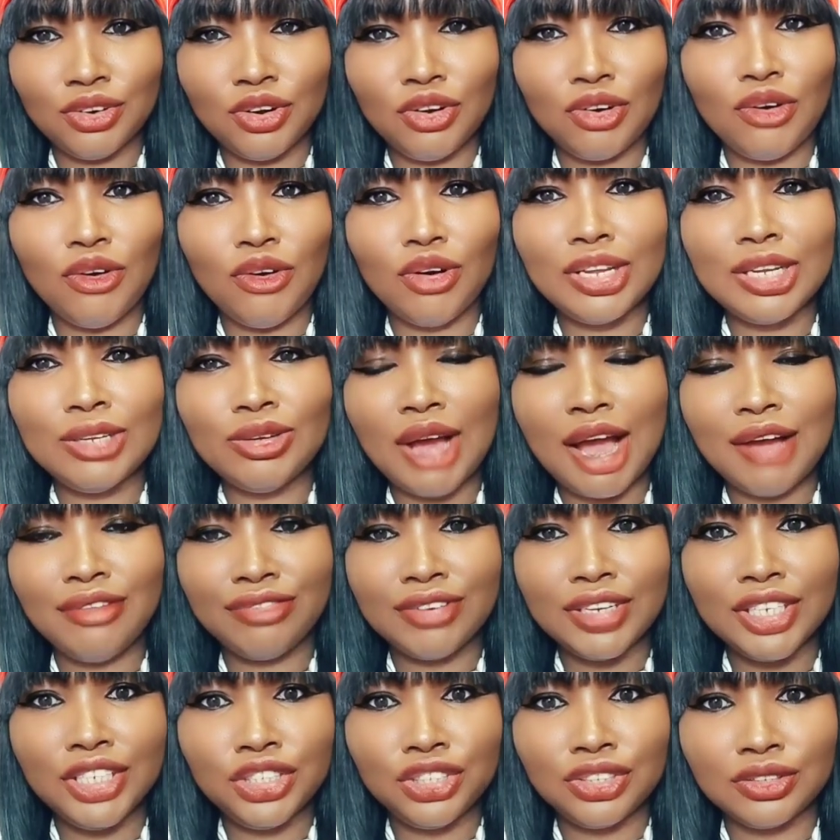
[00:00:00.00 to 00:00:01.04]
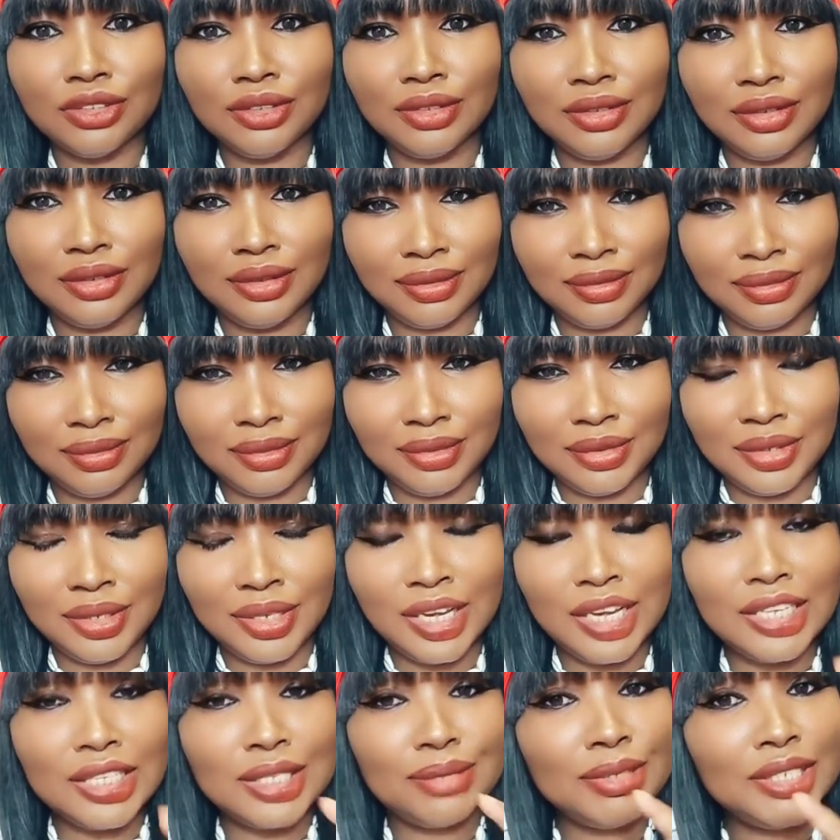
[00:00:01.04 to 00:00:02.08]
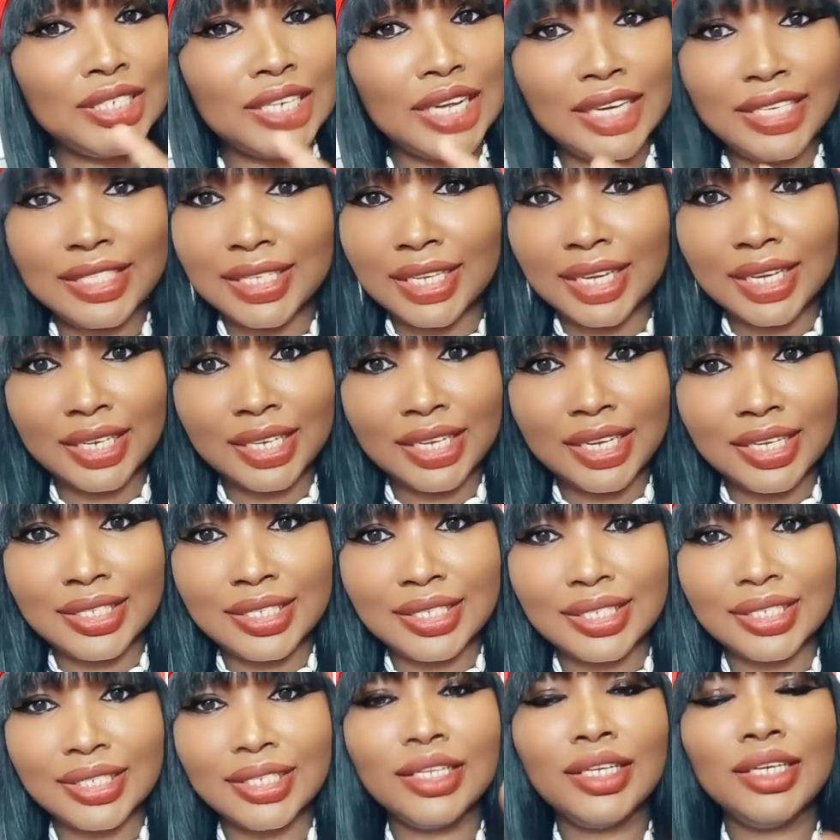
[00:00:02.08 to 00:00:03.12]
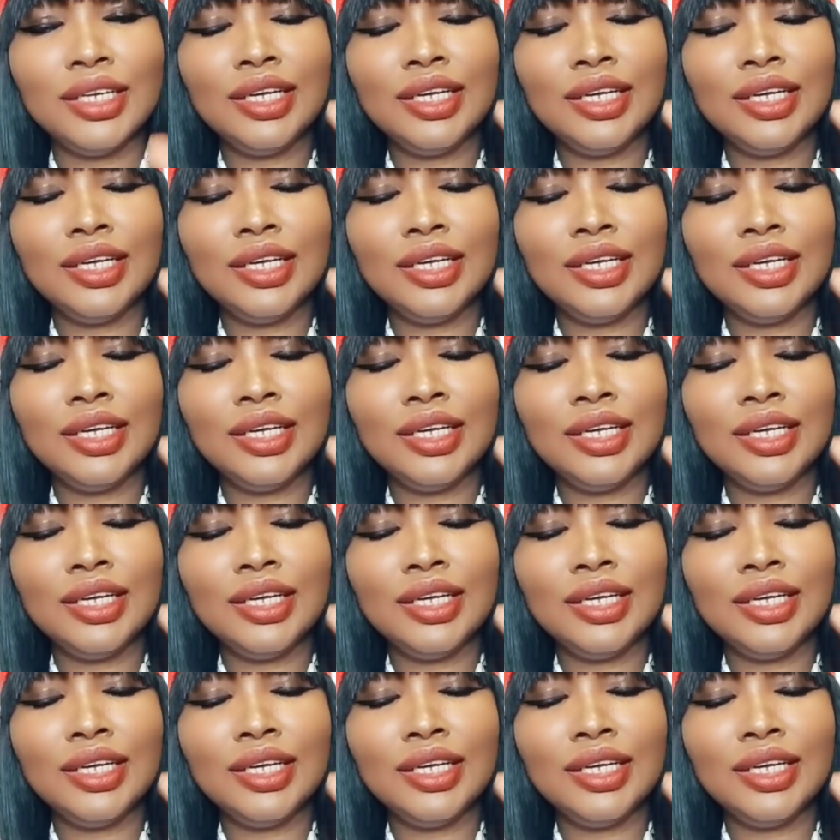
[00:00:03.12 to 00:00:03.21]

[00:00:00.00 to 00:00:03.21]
or affliction, especially sickness,